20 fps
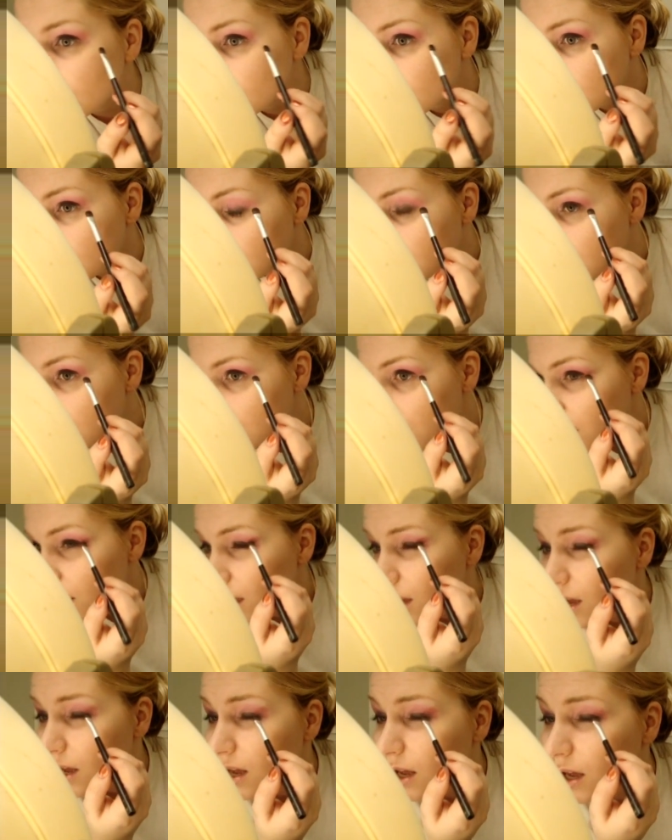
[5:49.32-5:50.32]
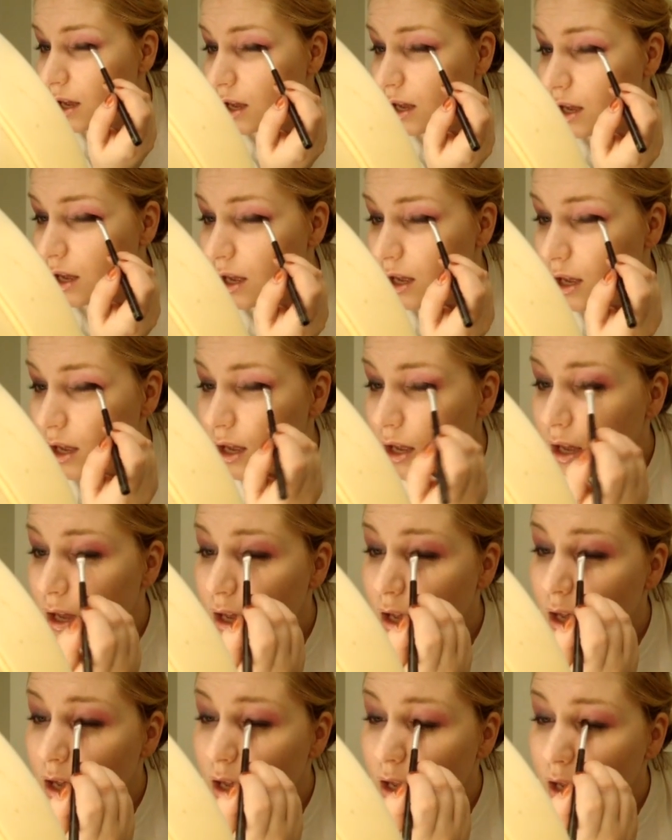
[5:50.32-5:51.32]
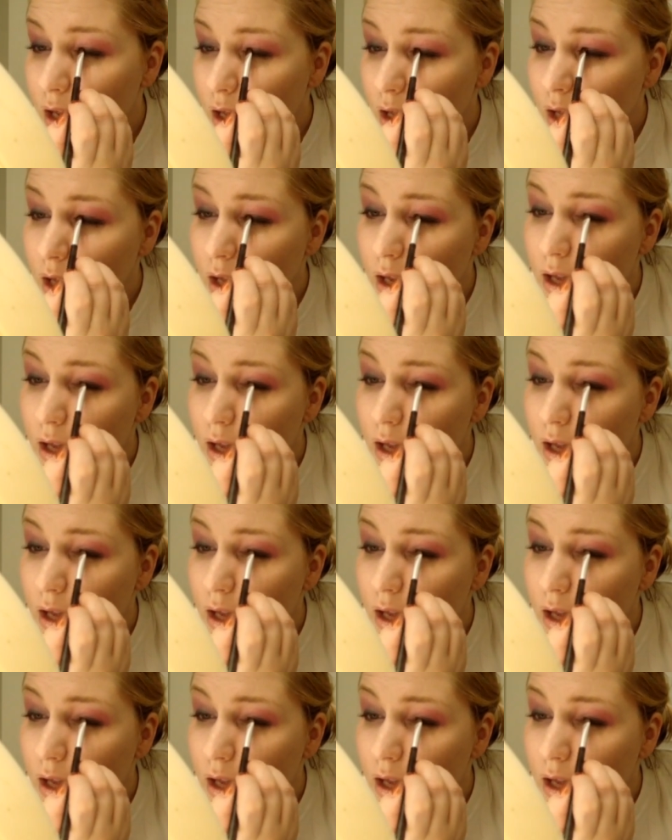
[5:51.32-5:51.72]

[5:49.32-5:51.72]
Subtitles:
Nothing is said.